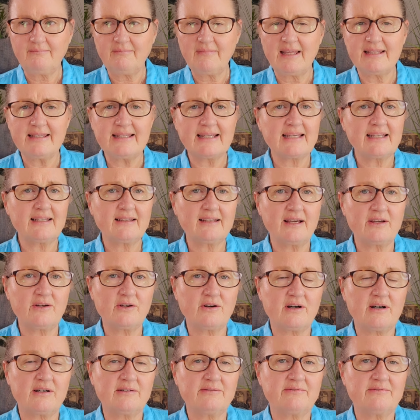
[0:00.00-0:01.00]
and they get laid
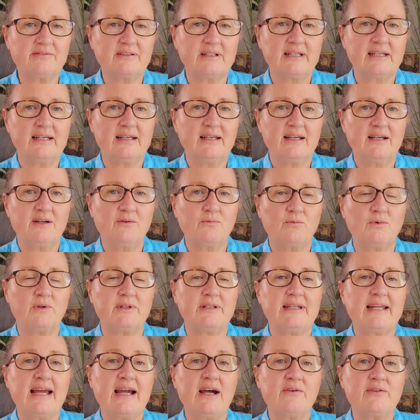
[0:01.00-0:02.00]
off. Well,
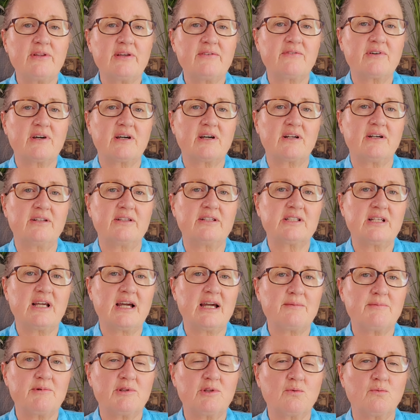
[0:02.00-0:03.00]
now they've got all the
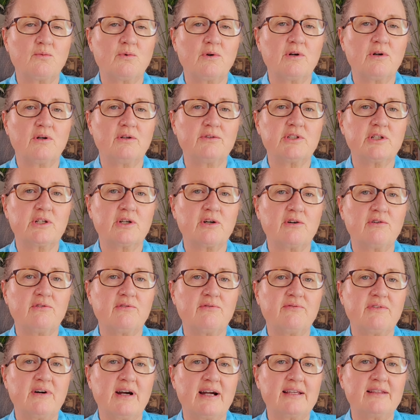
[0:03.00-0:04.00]
time in the world to go
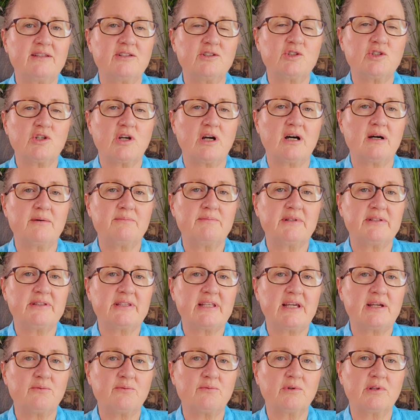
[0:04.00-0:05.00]
find the job that
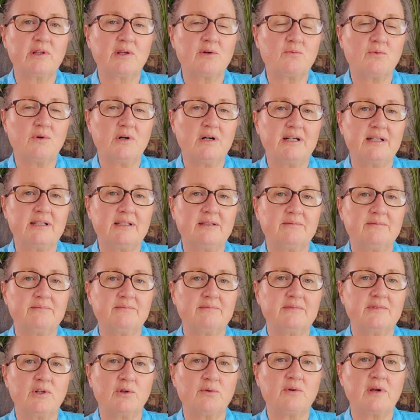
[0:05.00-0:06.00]
they really want.
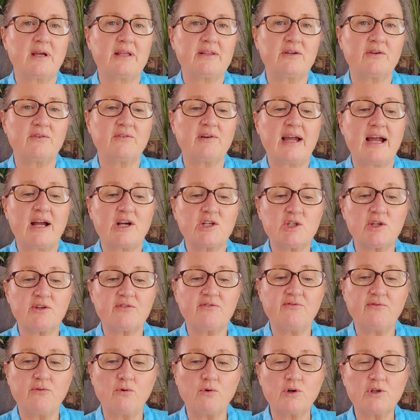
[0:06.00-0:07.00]
They're actually
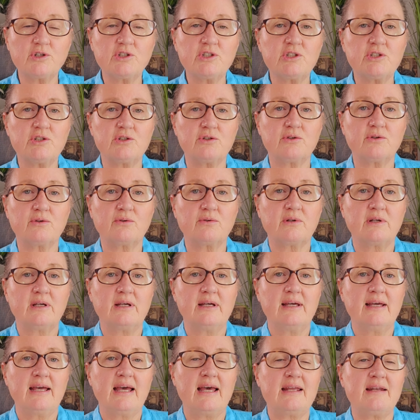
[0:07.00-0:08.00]
forced to.
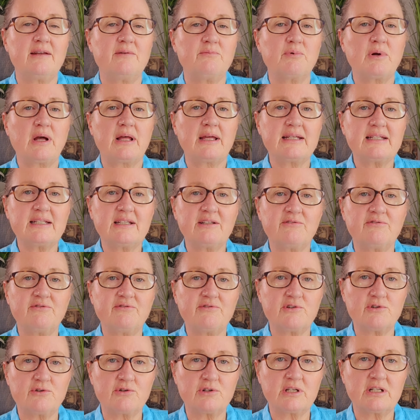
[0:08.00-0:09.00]
And it probably didn't
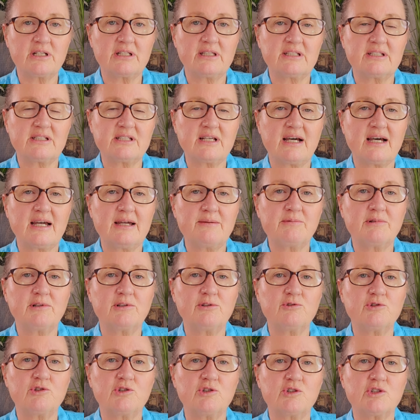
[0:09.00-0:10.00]
feel good at the time to
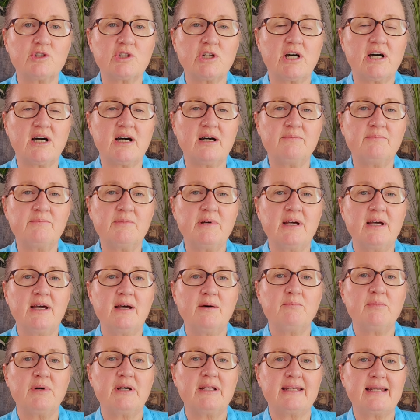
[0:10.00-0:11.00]
lose your job,
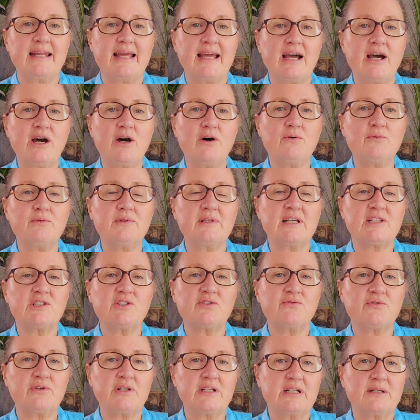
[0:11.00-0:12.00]
but now that's
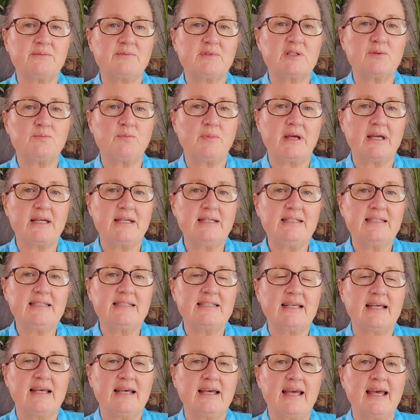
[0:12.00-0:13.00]
freed up
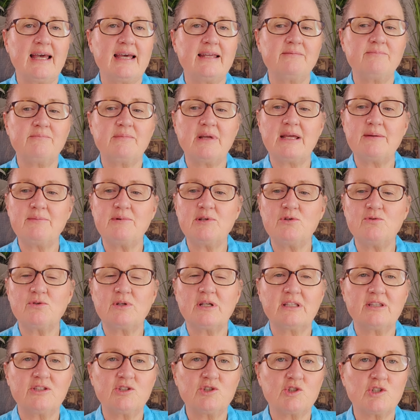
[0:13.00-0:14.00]
space. And maybe you
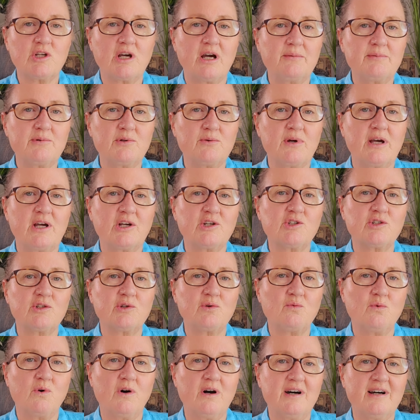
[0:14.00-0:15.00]
get the job you actually
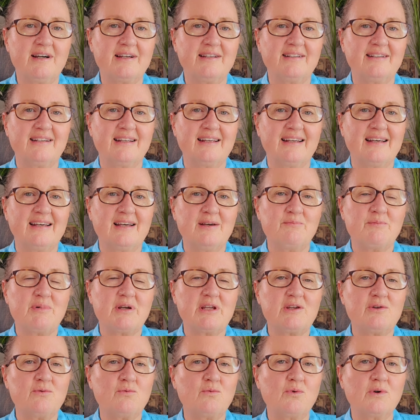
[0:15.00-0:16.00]
want,
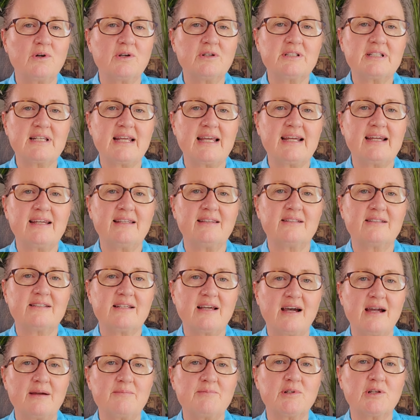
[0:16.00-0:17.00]
but you weren't taking the
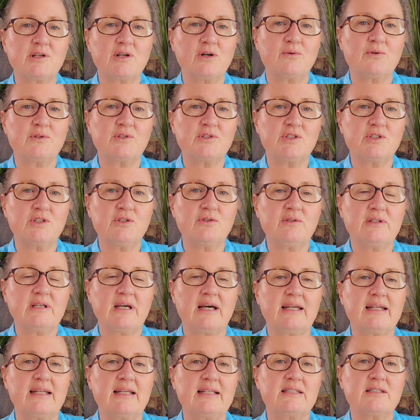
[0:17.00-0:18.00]
time to go and do
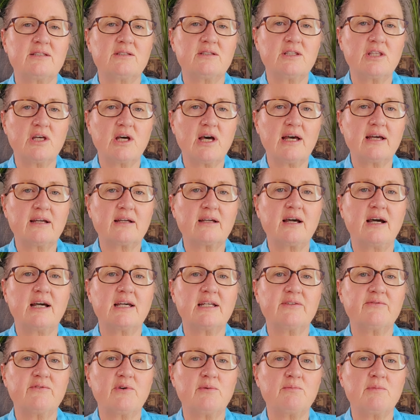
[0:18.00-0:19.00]
that. It's that
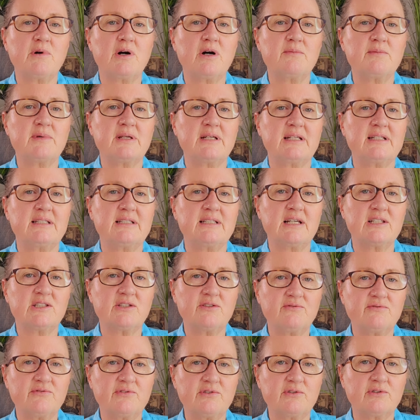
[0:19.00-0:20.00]
kind of a moment. It
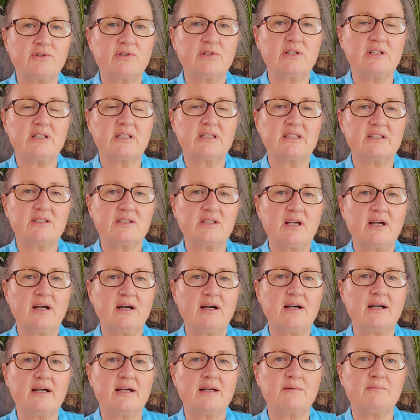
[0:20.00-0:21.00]
doesn't feel good at the
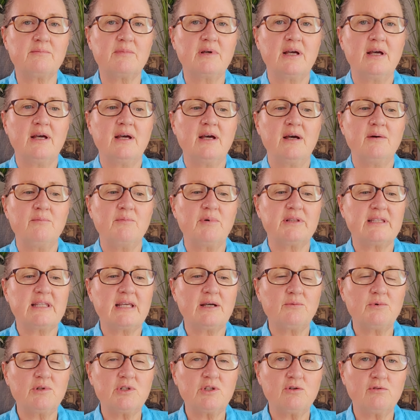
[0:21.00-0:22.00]
time, but
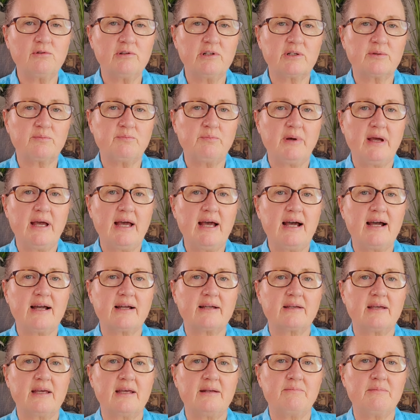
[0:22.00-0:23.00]
then when you look
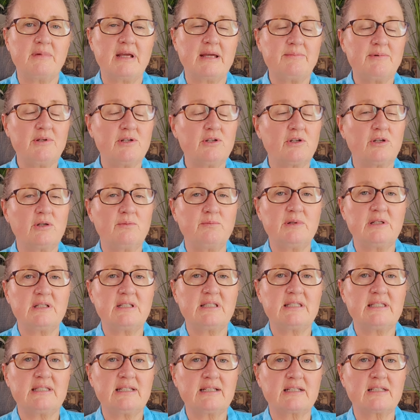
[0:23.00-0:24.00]
back, and maybe it could be
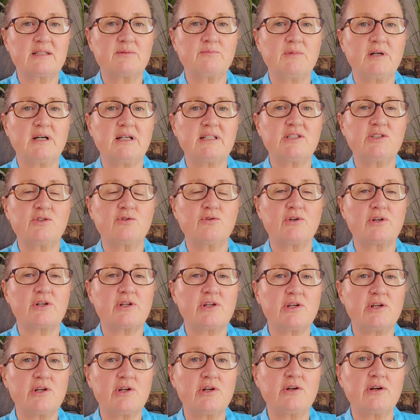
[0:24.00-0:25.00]
6 months or a
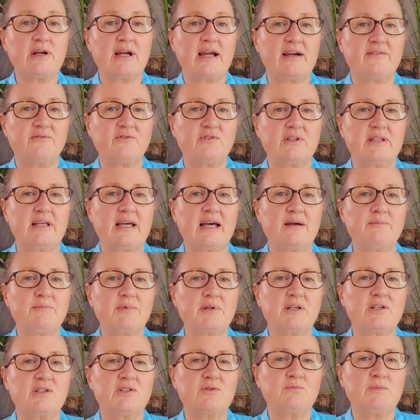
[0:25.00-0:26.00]
year after that,
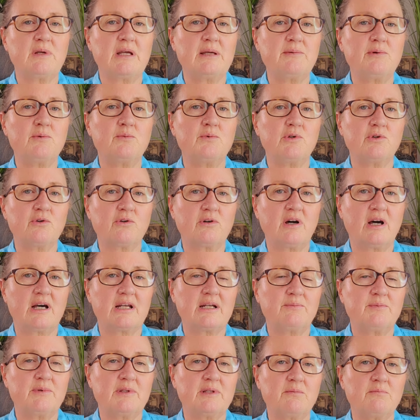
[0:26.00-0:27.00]
because maybe when you're caught
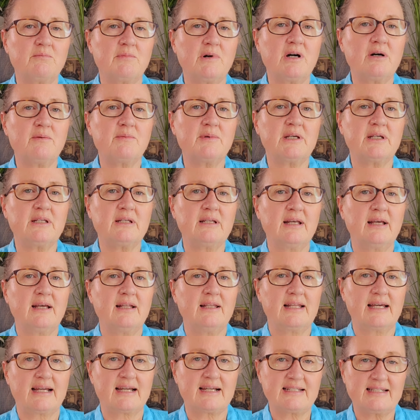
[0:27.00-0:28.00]
up in the moment,
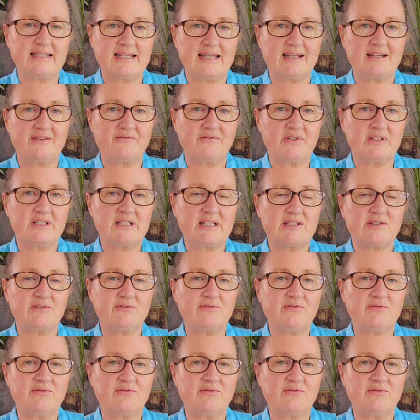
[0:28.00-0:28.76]
like I said, if it doesn't